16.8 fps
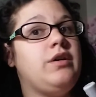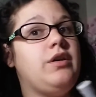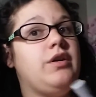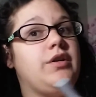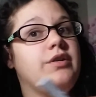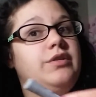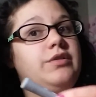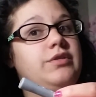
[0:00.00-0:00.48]

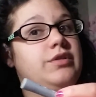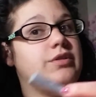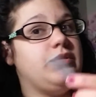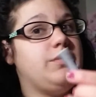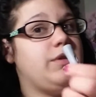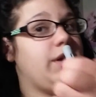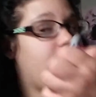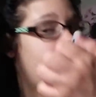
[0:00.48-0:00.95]
All you
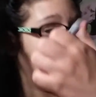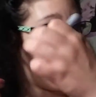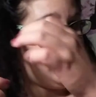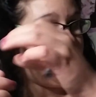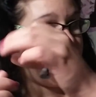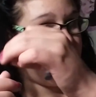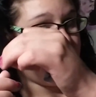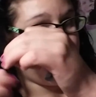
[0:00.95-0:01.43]
do, and
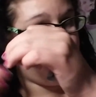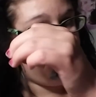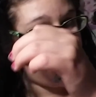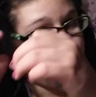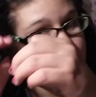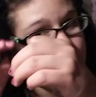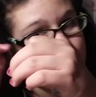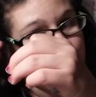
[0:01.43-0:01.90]
I'll just show
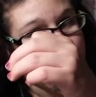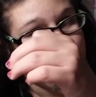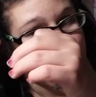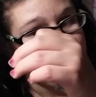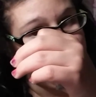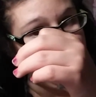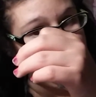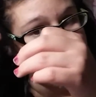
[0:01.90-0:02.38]
you on
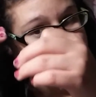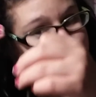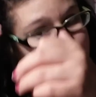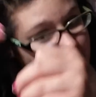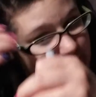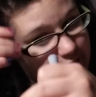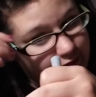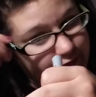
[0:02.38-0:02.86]
a lock of
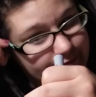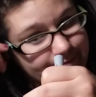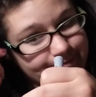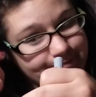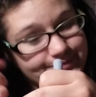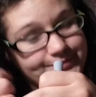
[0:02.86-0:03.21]
hair.